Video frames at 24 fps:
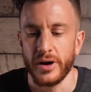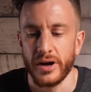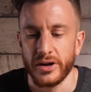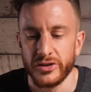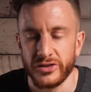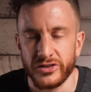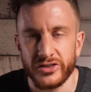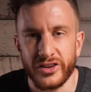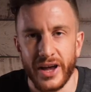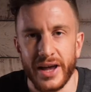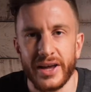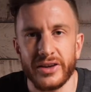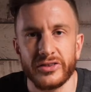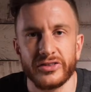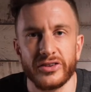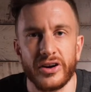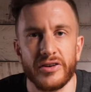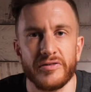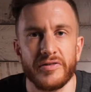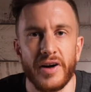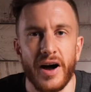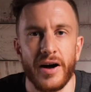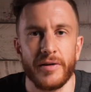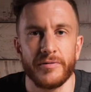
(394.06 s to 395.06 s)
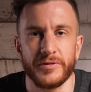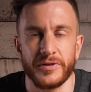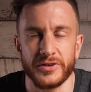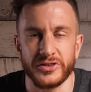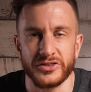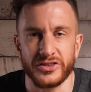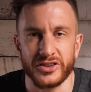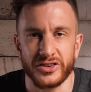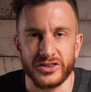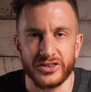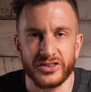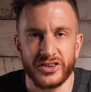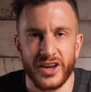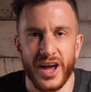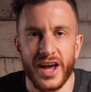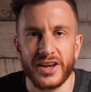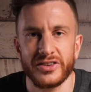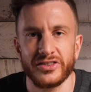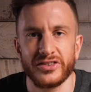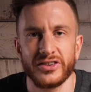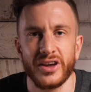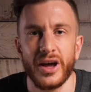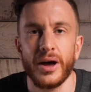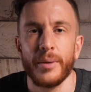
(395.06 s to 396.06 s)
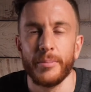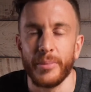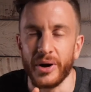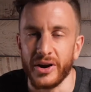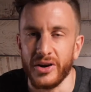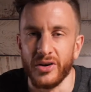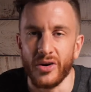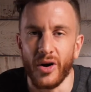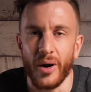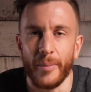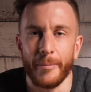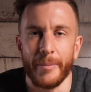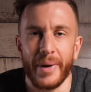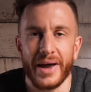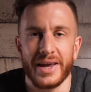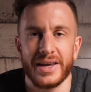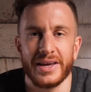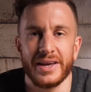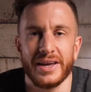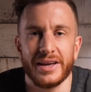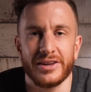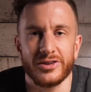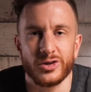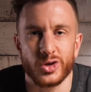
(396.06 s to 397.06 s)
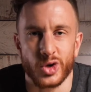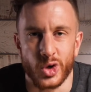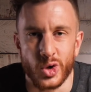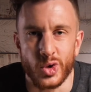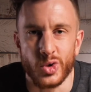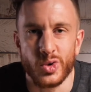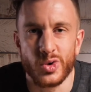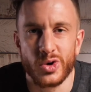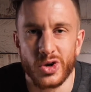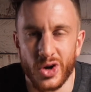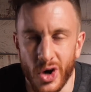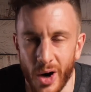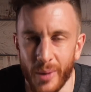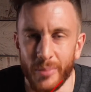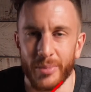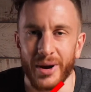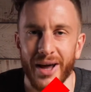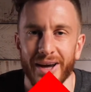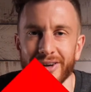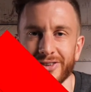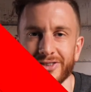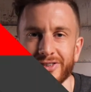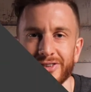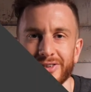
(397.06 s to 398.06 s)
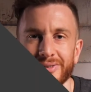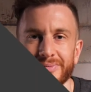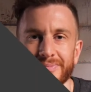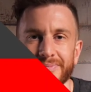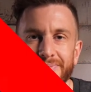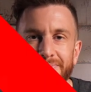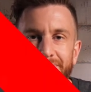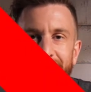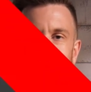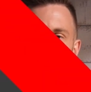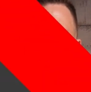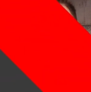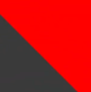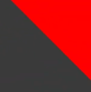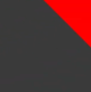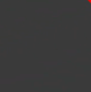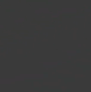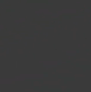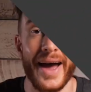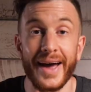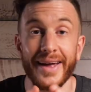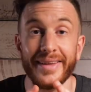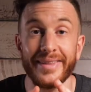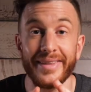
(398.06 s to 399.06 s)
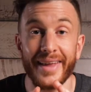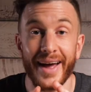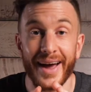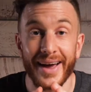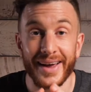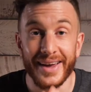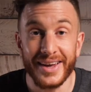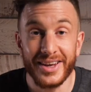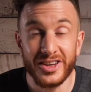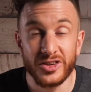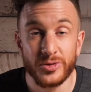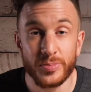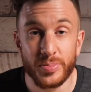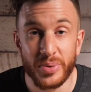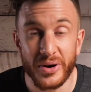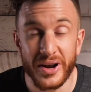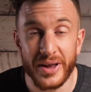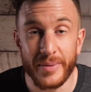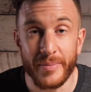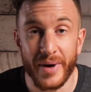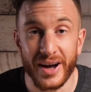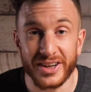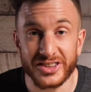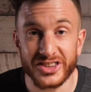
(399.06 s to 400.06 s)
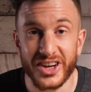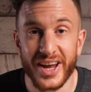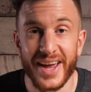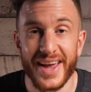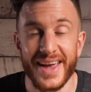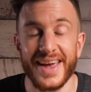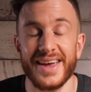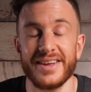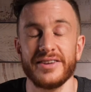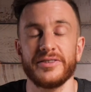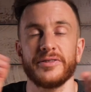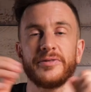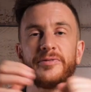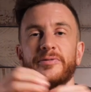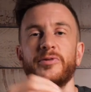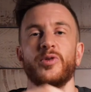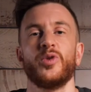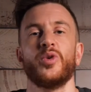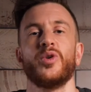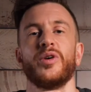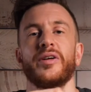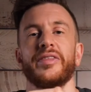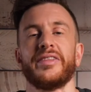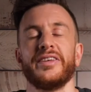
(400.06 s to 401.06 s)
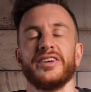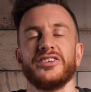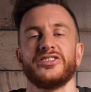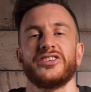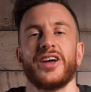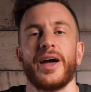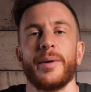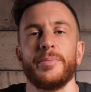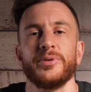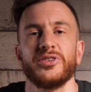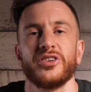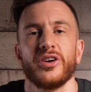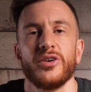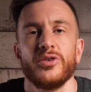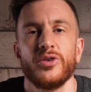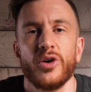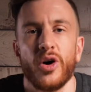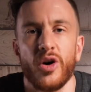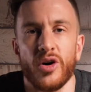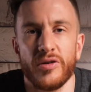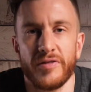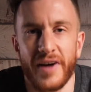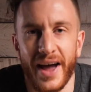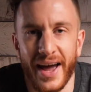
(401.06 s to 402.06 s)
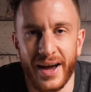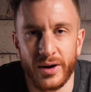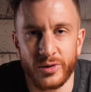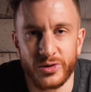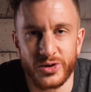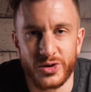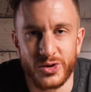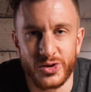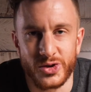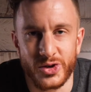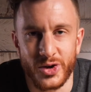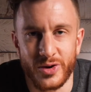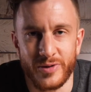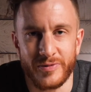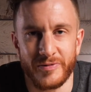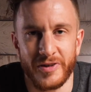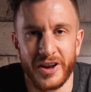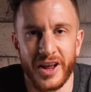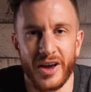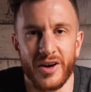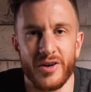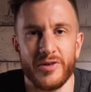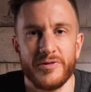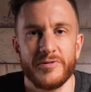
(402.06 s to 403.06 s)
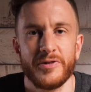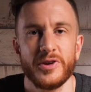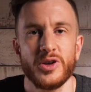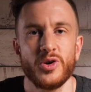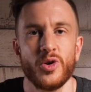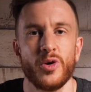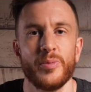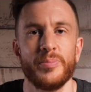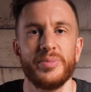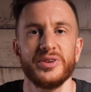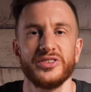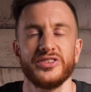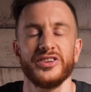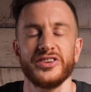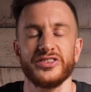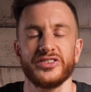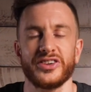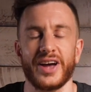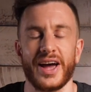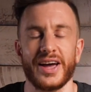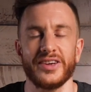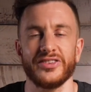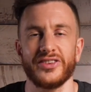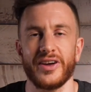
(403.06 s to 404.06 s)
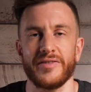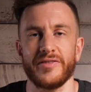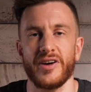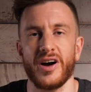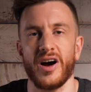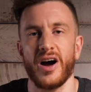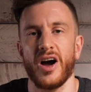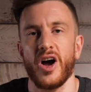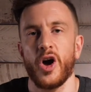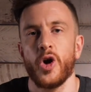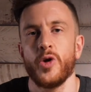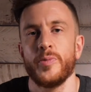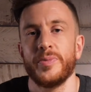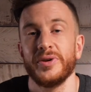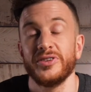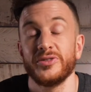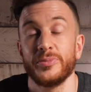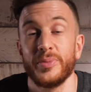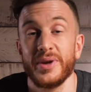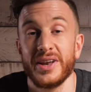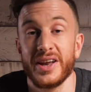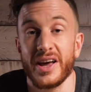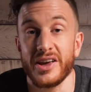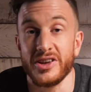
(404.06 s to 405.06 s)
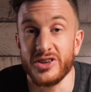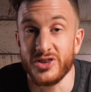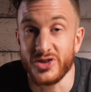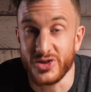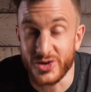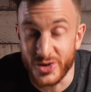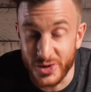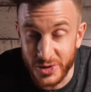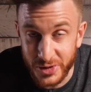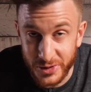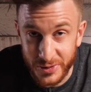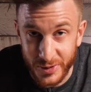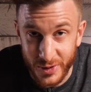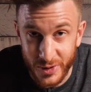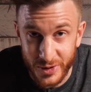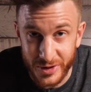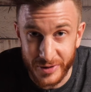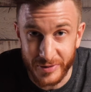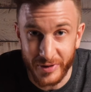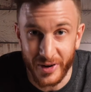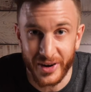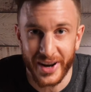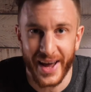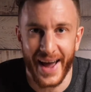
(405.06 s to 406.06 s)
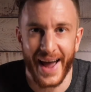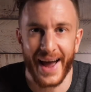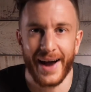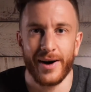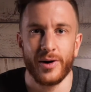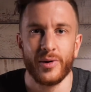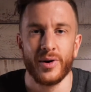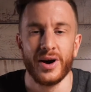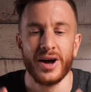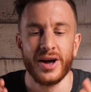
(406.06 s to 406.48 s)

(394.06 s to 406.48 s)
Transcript: set yourself up for success by not making it too complex. And that is pretty much it for this episode of How to Shoot Video for Your Business. As ever, I hope it's been useful to find out how